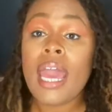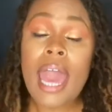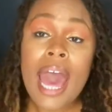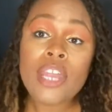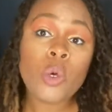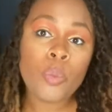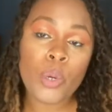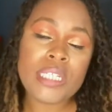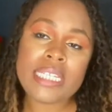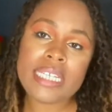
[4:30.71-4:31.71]
At no
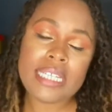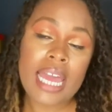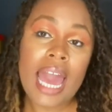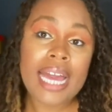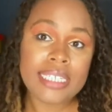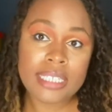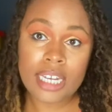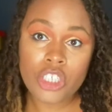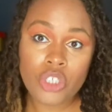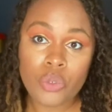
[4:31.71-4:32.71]
point does he say, I did
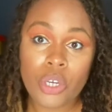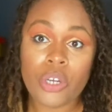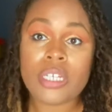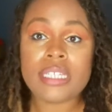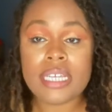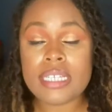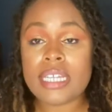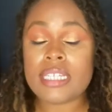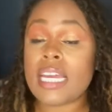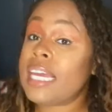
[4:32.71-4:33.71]
not shoot her. He says
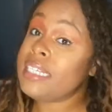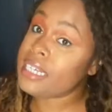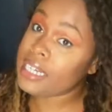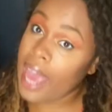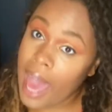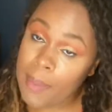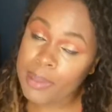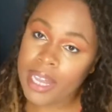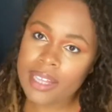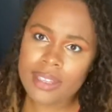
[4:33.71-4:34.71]
things like, it didn't happen
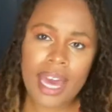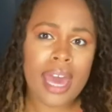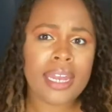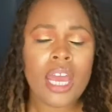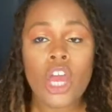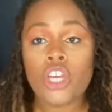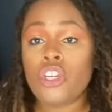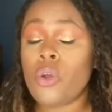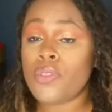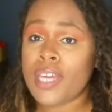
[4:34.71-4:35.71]
like that.
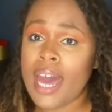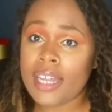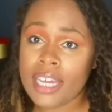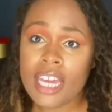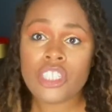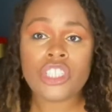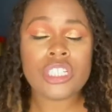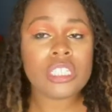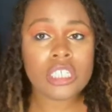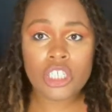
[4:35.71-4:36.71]
The
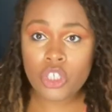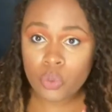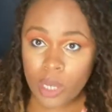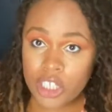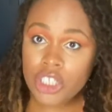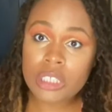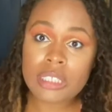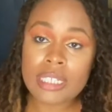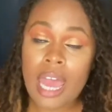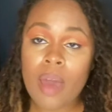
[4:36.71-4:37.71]
allegations, the situation
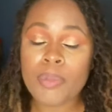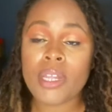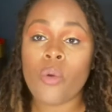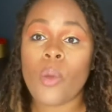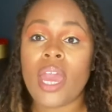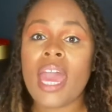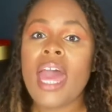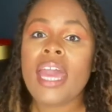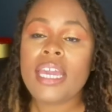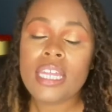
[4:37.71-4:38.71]
didn't happen that way.
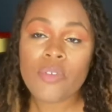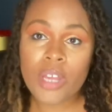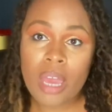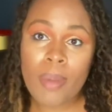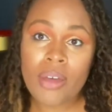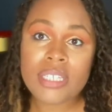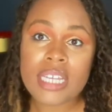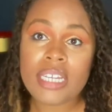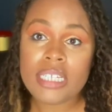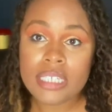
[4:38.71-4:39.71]
He never came out and
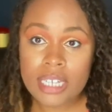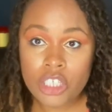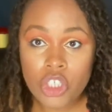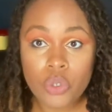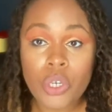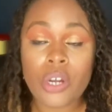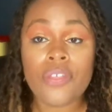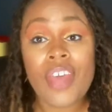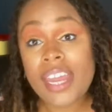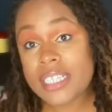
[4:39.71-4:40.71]
said he did not shoot her.
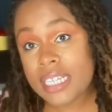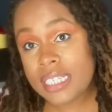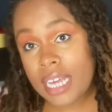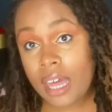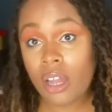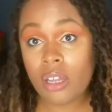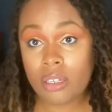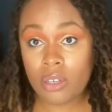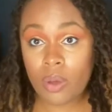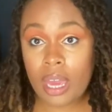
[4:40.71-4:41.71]
That is a tell,
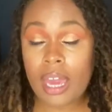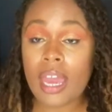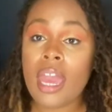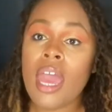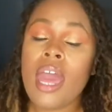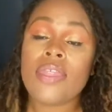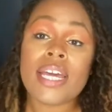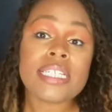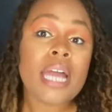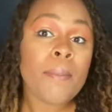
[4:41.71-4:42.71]
okay?
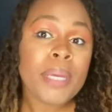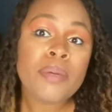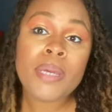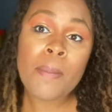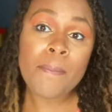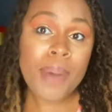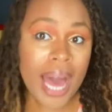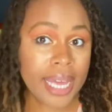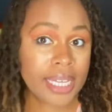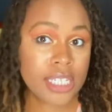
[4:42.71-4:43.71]
That's not me being
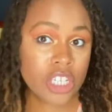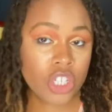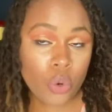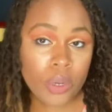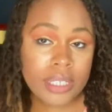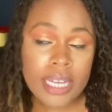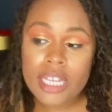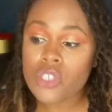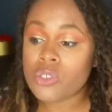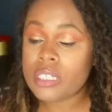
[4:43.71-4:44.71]
biased to Tory
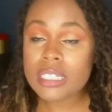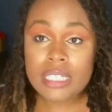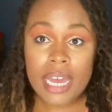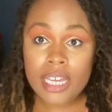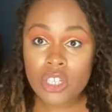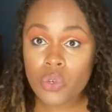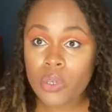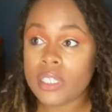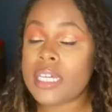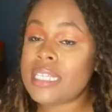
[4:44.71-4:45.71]
Lanez or disliking Tory
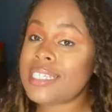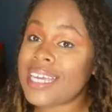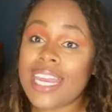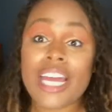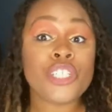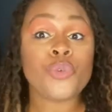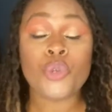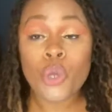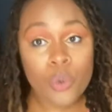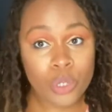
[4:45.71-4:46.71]
Lanez, because again, I don't
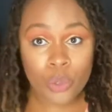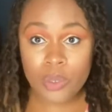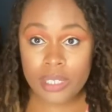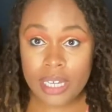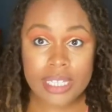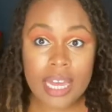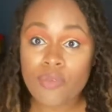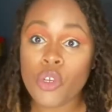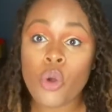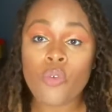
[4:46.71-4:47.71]
know Tory Lanez. I have
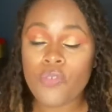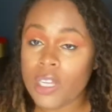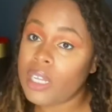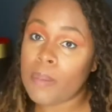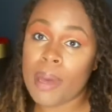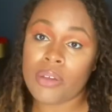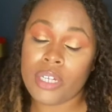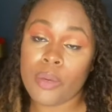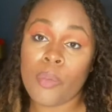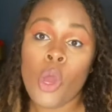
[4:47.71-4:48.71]
no feeling about
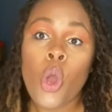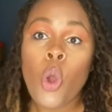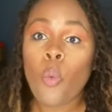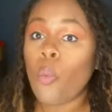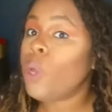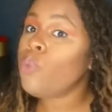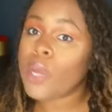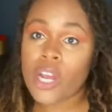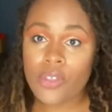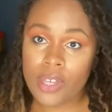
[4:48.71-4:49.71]
him one way
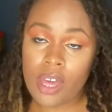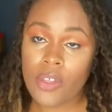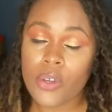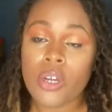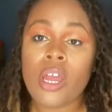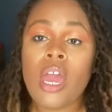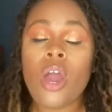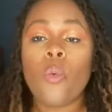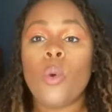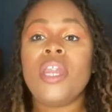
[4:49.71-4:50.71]
or the other.
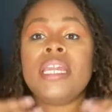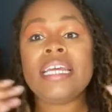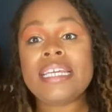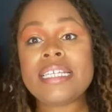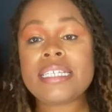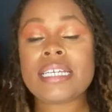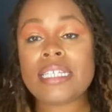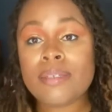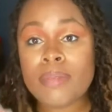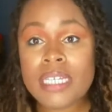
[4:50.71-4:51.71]
What it
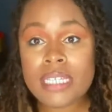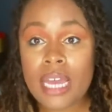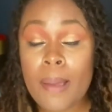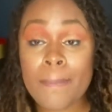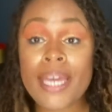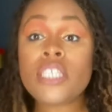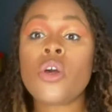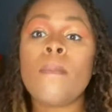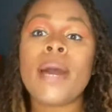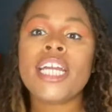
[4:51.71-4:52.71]
is me saying, based
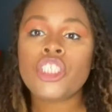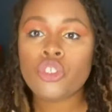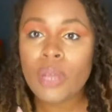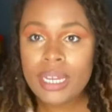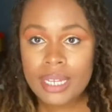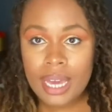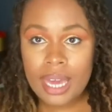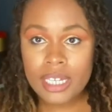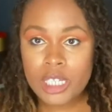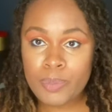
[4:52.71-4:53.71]
on my training and
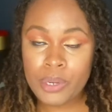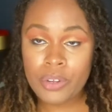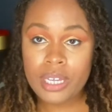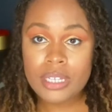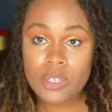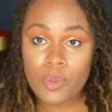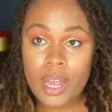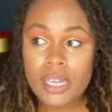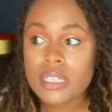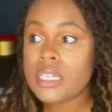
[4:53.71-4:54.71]
experience,
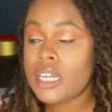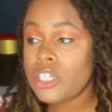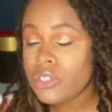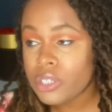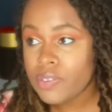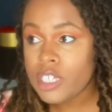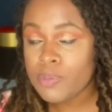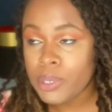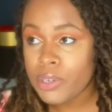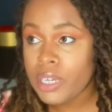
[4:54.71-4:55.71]
right? 10 years of
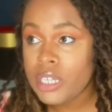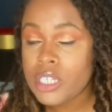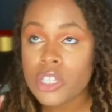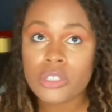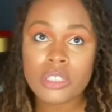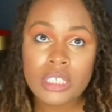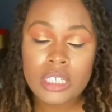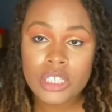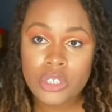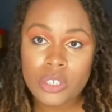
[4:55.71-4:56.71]
experience, 13
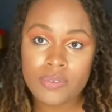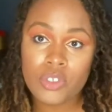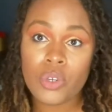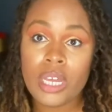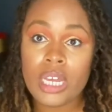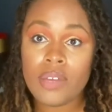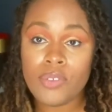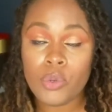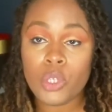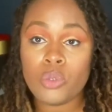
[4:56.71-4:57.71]
years of training, if
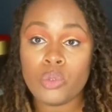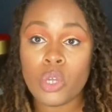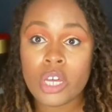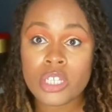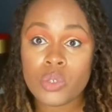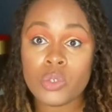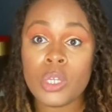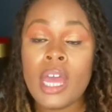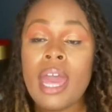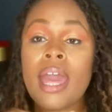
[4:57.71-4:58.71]
you include law school,
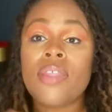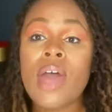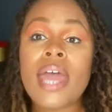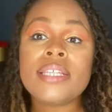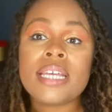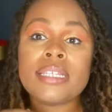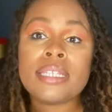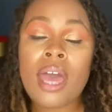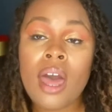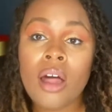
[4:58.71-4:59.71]
that is a
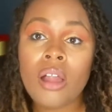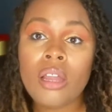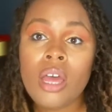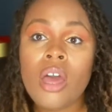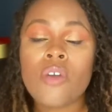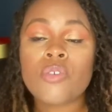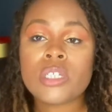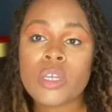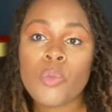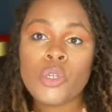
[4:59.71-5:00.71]
tell for
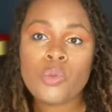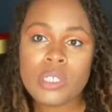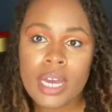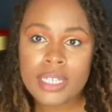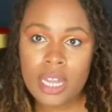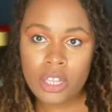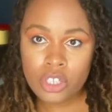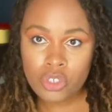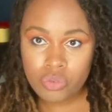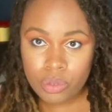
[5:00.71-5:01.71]
someone who's not telling the
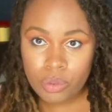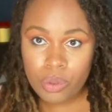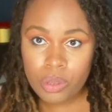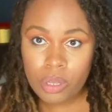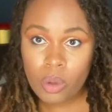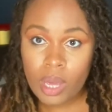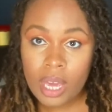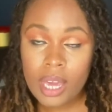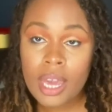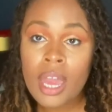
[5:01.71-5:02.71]
truth,
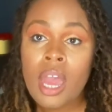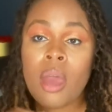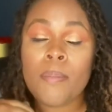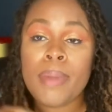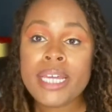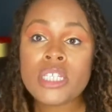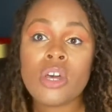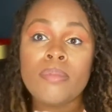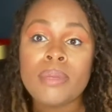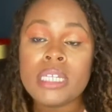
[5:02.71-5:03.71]
okay? Based
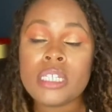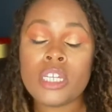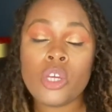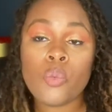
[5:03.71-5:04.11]
on me dealing